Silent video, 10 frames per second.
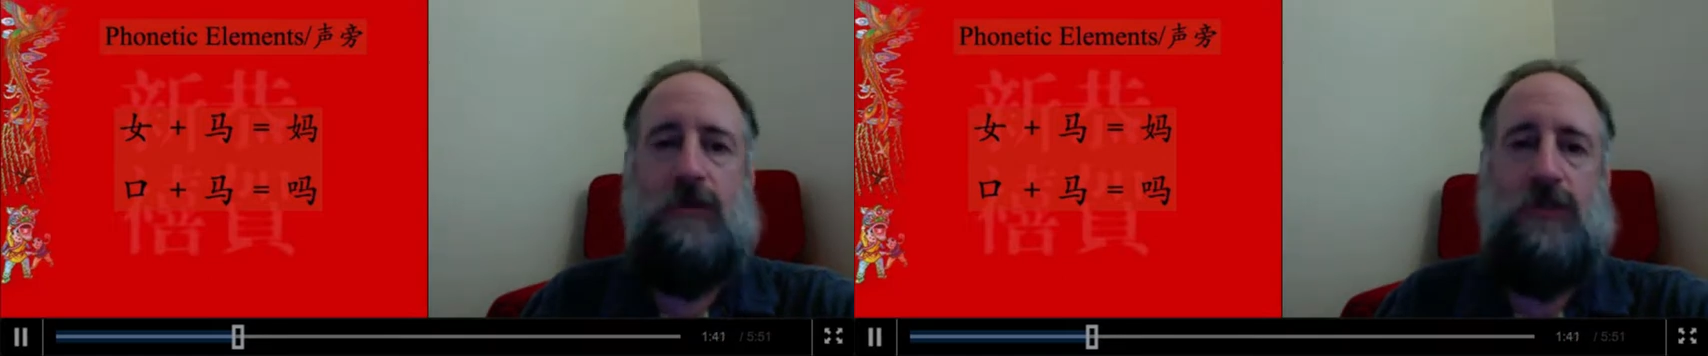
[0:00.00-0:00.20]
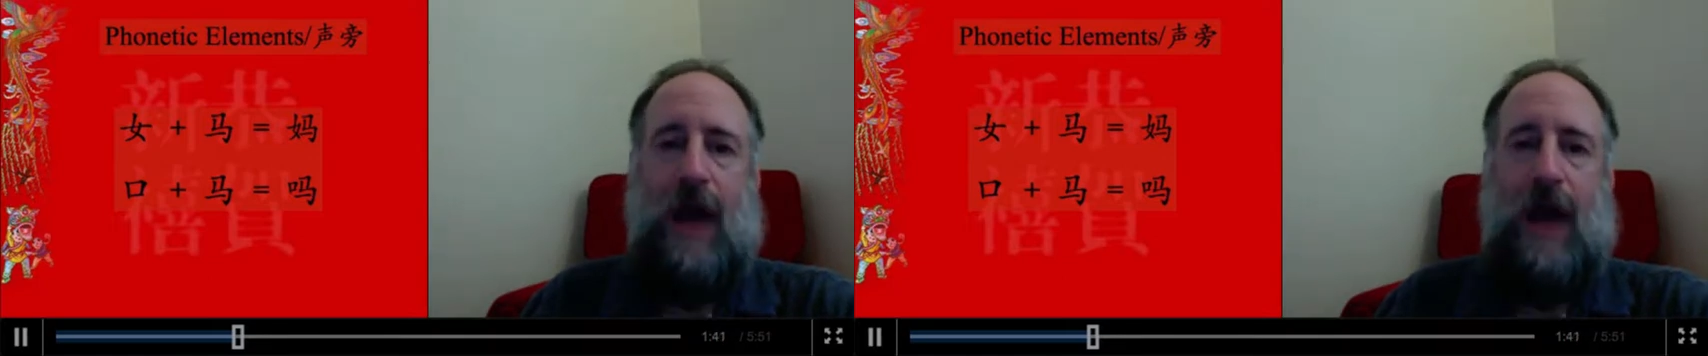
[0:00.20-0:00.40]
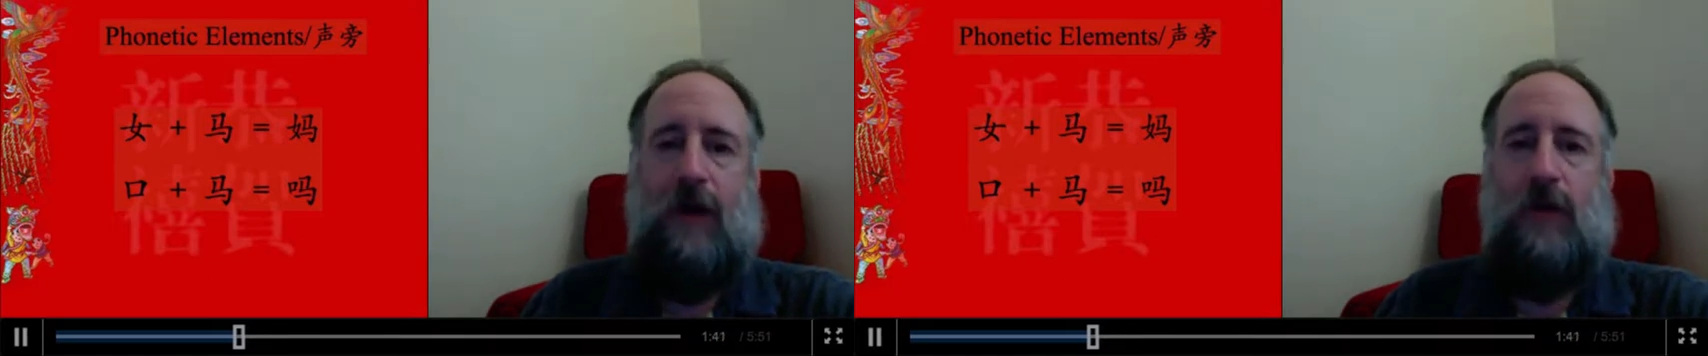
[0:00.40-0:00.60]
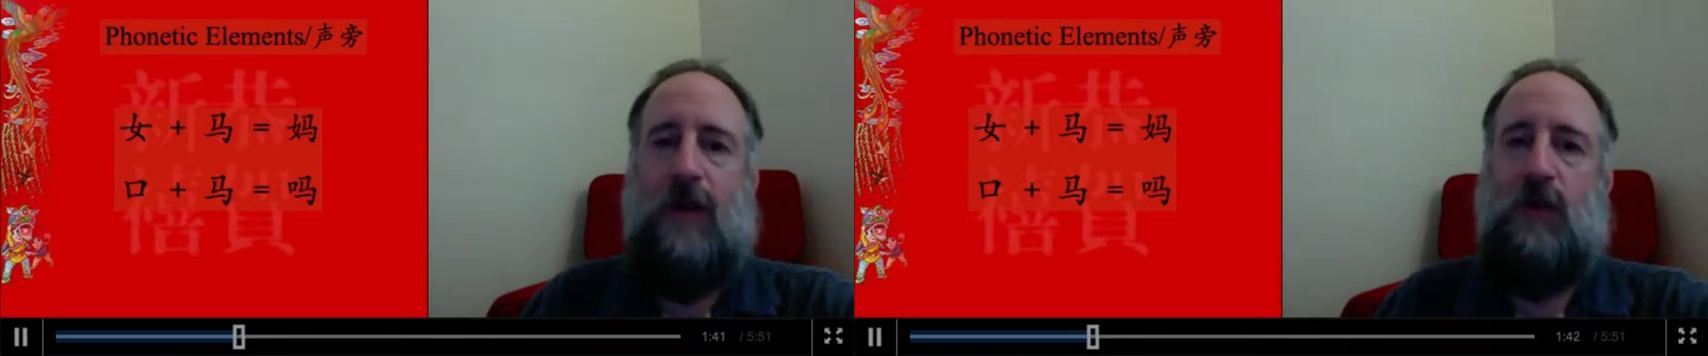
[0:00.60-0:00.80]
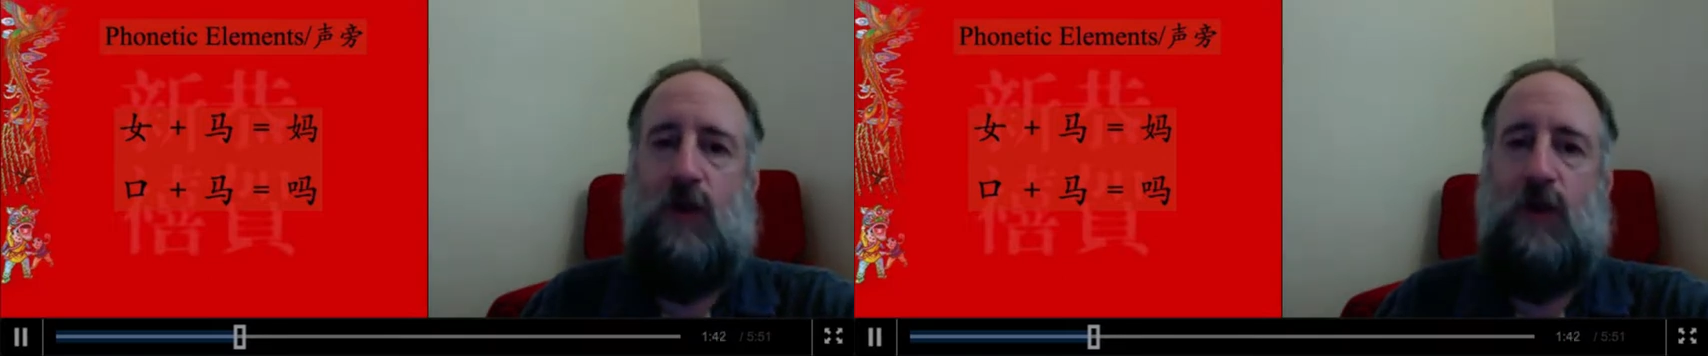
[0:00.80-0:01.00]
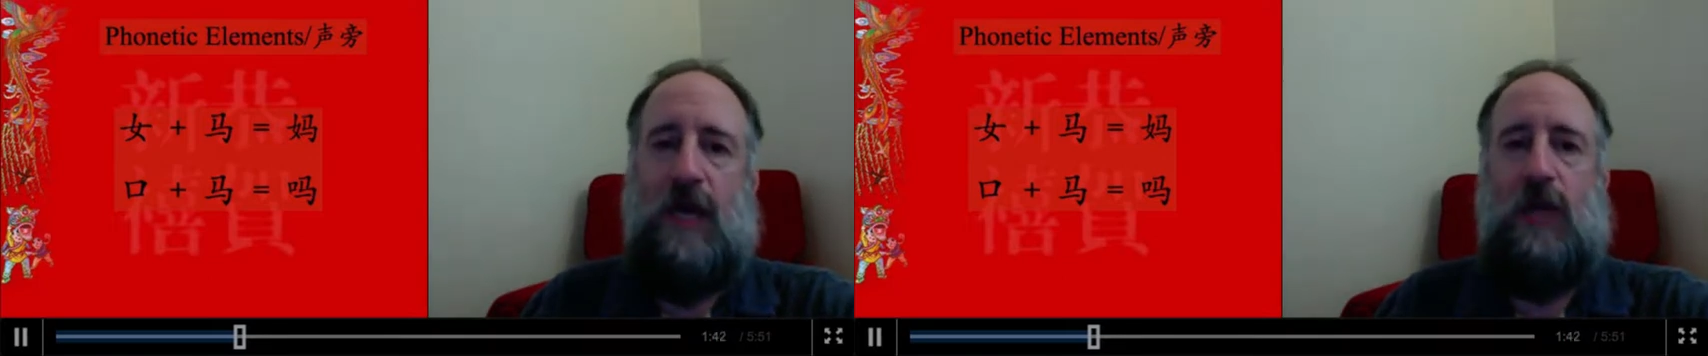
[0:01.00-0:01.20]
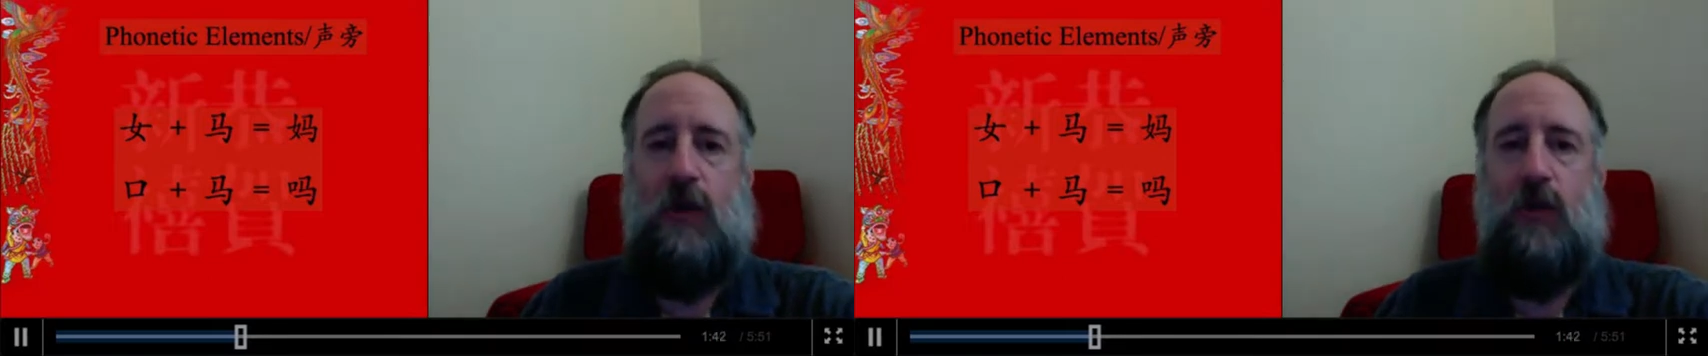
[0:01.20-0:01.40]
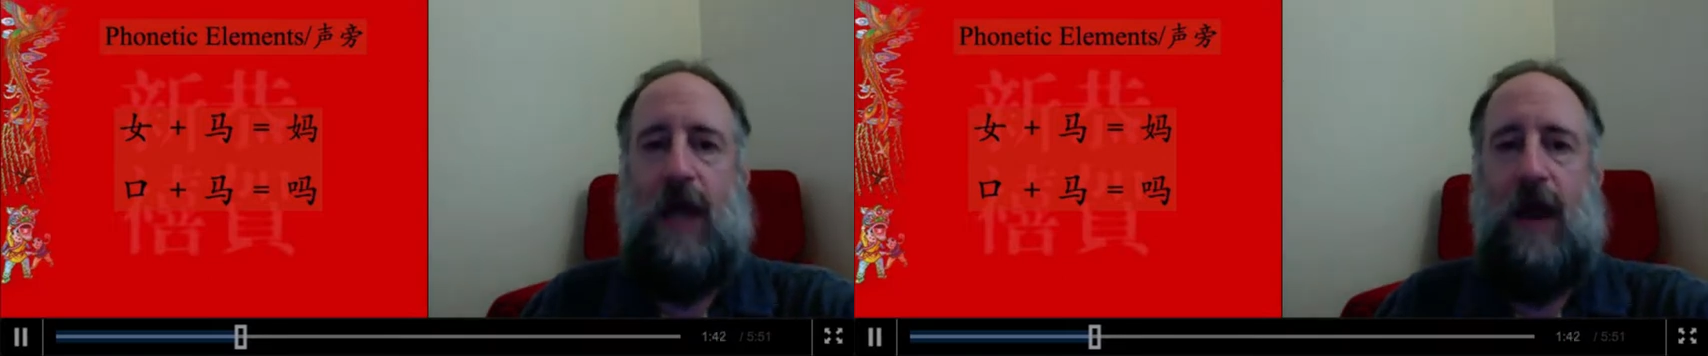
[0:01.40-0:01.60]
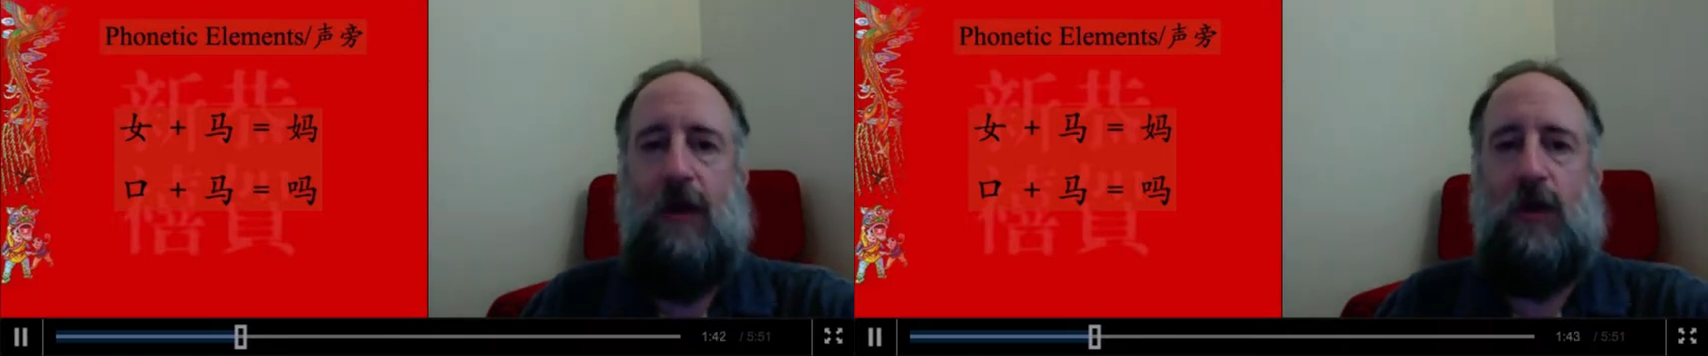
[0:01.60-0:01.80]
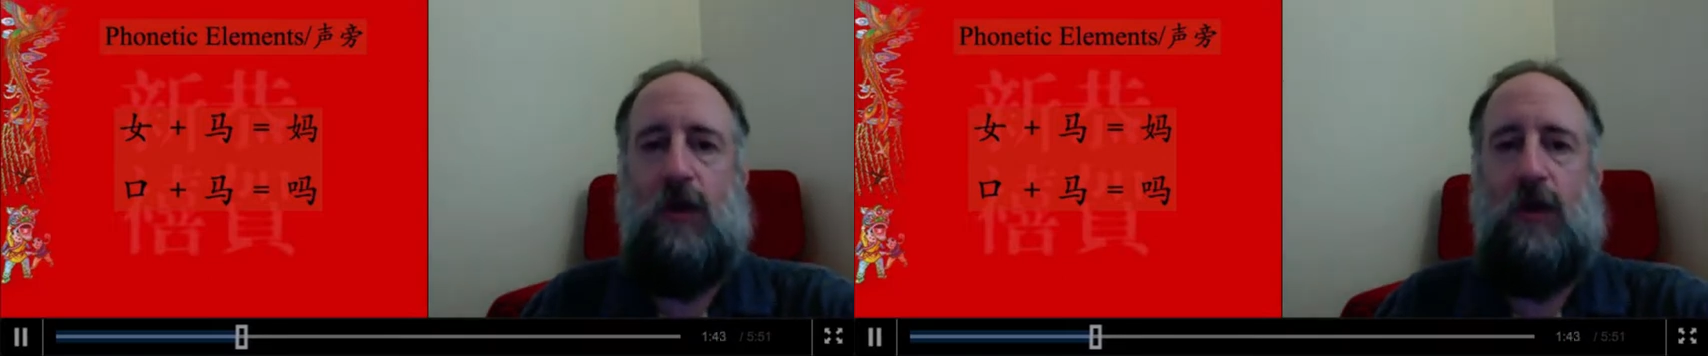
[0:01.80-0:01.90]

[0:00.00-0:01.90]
So how did they create a new character?